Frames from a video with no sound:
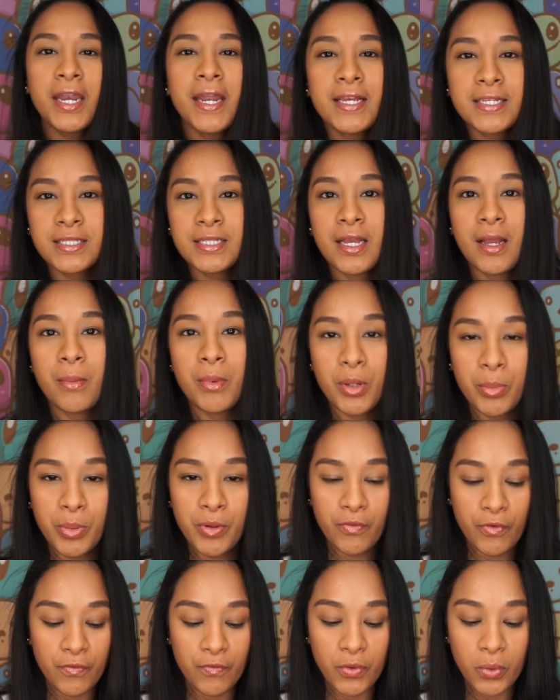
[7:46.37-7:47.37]
The next thing I'm gonna be
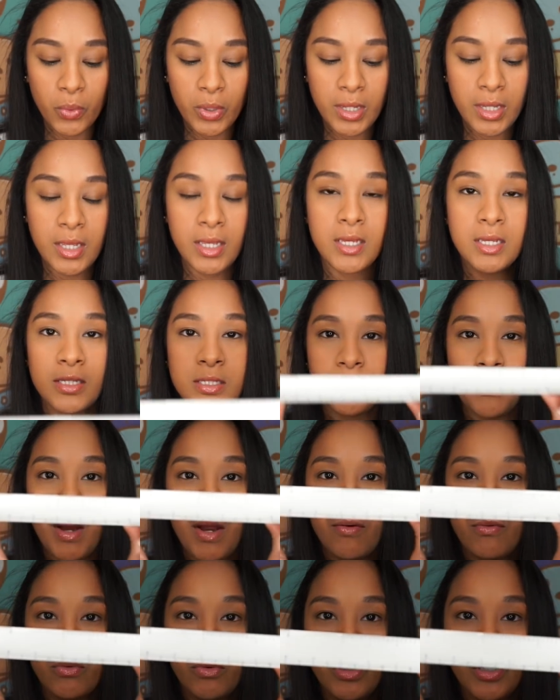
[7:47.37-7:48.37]
reviewing is my
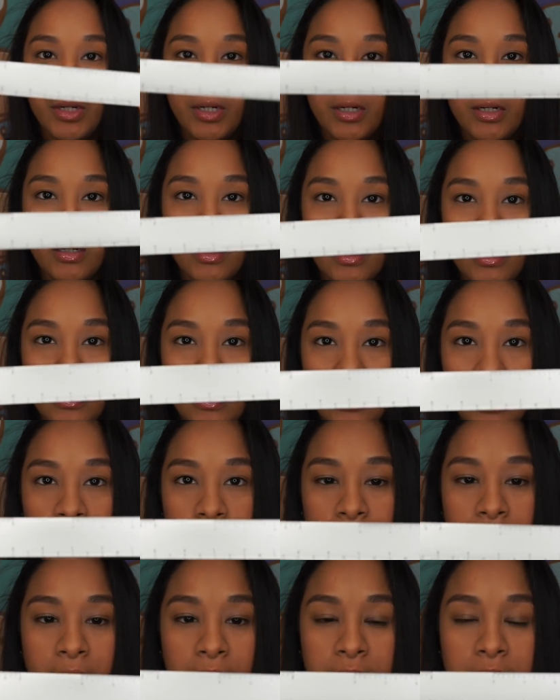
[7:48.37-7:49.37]
ruler.
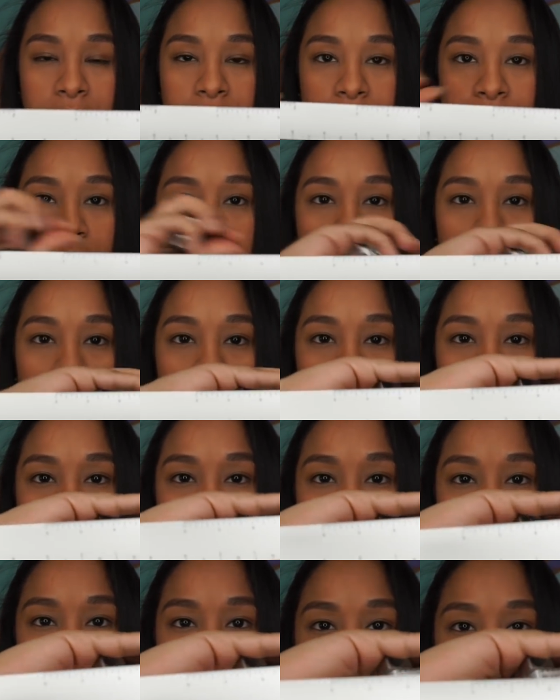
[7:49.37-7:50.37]
I got this from
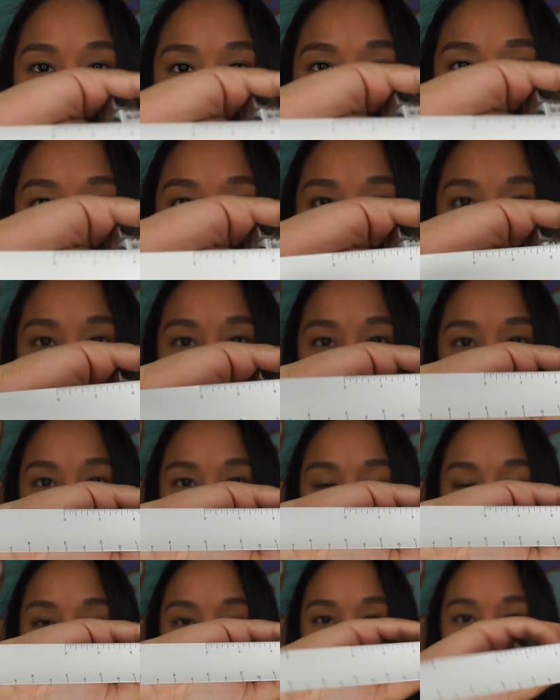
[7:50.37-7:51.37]
ArtSnacks. It's a cool
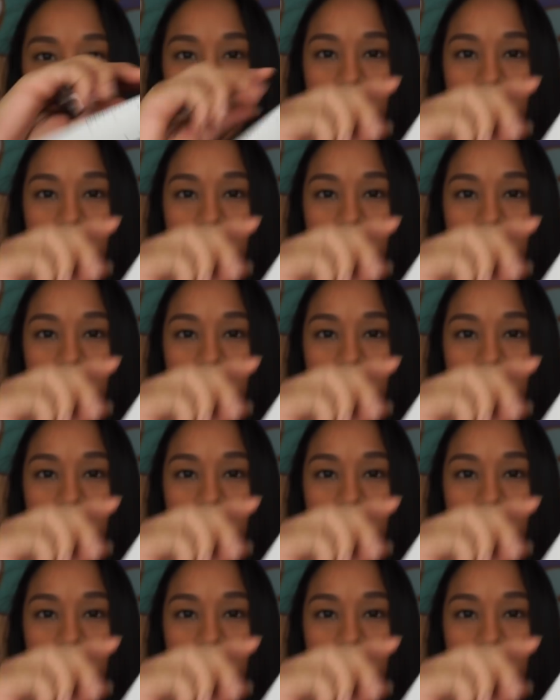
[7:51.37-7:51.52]
little,